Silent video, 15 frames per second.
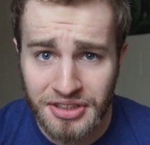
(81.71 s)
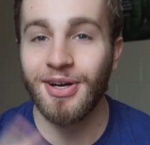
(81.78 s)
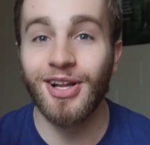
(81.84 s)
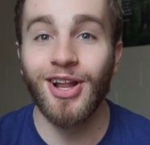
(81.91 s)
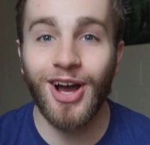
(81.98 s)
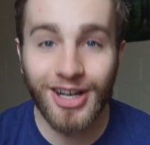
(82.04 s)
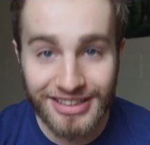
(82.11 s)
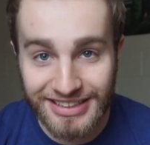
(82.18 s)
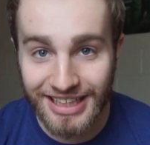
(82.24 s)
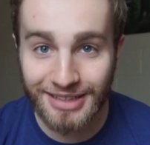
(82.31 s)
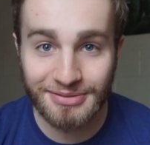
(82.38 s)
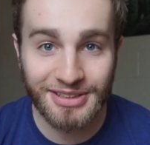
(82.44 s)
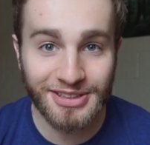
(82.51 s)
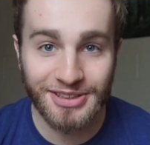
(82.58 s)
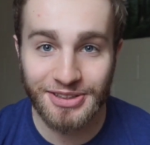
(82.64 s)
But along
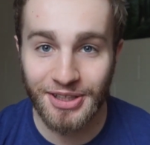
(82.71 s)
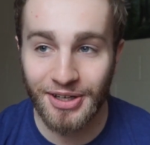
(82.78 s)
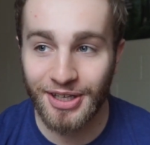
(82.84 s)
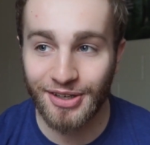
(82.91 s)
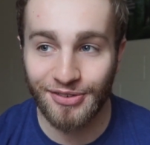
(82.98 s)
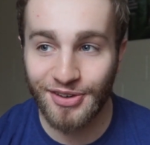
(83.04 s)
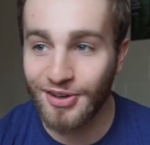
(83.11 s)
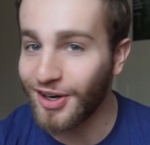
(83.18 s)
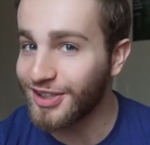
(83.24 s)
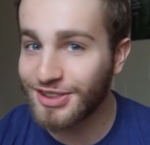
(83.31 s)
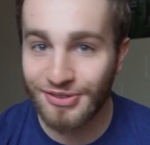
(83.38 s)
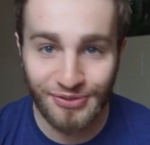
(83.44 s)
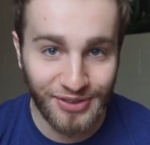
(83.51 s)
Samson's journey of crushing